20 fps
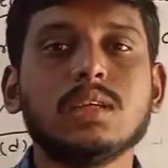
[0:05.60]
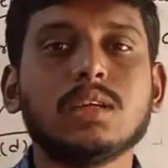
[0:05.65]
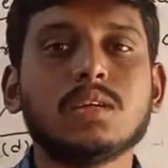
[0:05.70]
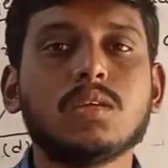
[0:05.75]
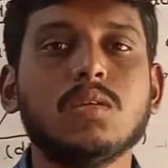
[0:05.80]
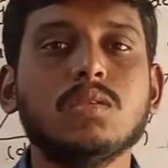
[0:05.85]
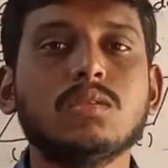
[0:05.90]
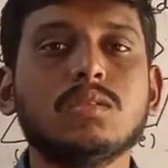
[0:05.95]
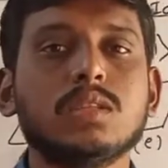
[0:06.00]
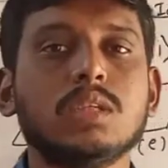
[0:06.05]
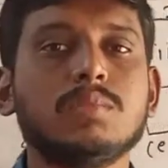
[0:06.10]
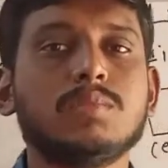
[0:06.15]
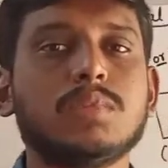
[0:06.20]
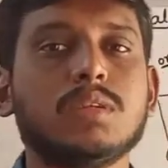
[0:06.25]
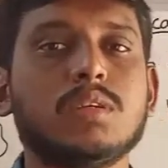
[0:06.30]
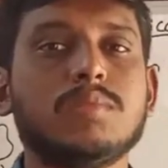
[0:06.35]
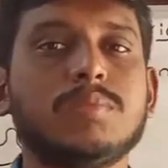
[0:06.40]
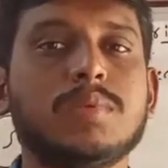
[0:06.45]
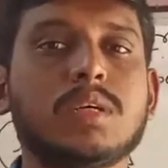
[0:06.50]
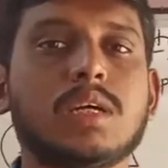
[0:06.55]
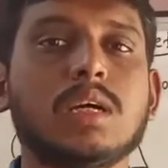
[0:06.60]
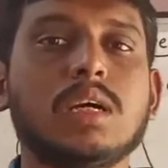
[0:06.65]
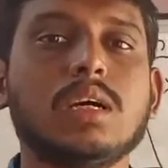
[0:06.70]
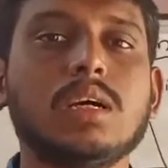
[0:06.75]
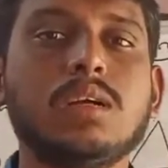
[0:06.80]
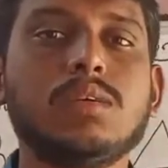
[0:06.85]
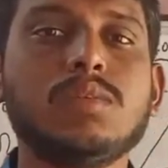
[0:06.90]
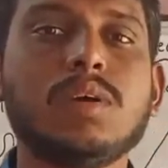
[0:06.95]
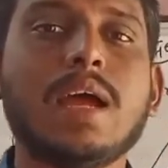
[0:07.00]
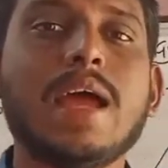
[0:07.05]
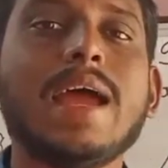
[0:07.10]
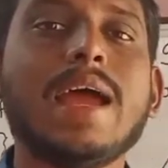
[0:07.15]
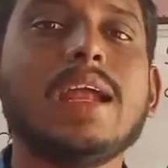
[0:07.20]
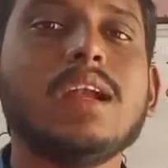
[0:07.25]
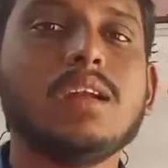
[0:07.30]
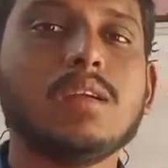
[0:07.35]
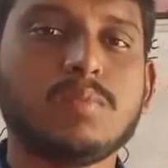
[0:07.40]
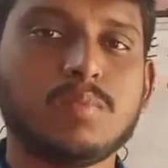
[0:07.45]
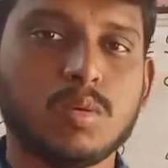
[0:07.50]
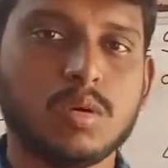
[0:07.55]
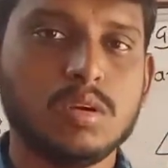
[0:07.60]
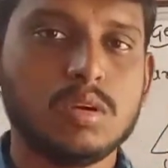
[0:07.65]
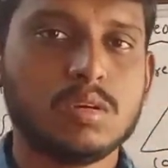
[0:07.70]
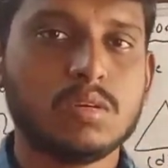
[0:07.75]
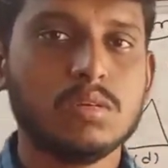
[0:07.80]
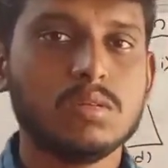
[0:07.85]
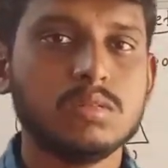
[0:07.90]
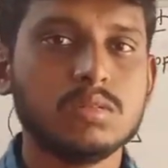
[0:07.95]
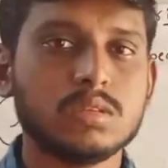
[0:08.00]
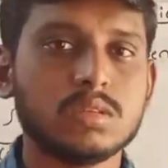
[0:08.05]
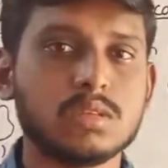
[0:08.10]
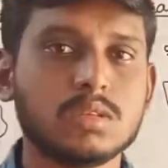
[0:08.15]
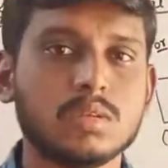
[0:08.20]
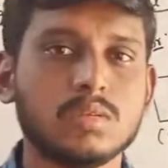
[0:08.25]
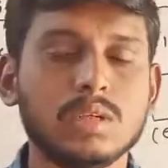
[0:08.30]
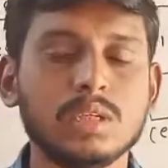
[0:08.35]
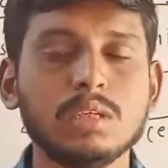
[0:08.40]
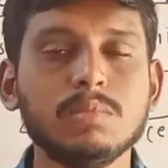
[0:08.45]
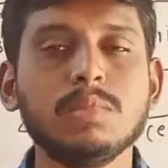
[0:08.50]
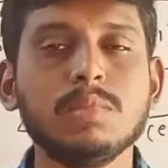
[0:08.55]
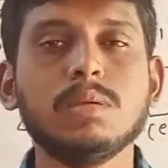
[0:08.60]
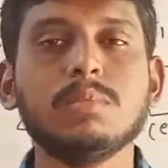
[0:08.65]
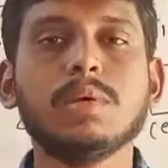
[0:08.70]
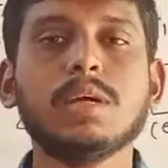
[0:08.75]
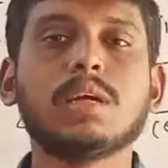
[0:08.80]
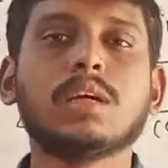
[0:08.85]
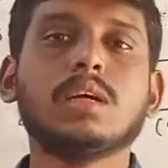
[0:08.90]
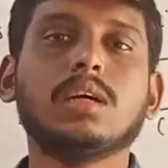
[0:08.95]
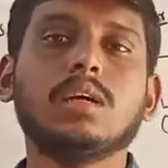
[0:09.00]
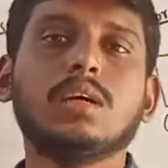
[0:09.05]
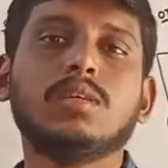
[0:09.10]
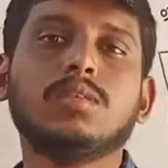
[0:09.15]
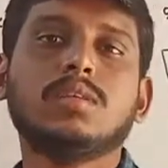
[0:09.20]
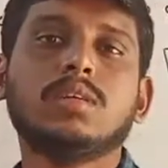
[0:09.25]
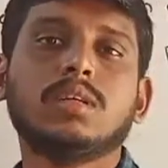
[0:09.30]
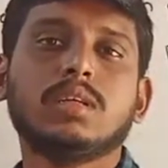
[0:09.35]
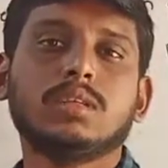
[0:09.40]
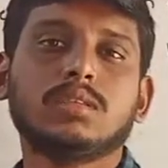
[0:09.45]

the concept of curve and polygons. So what do you mean by curve?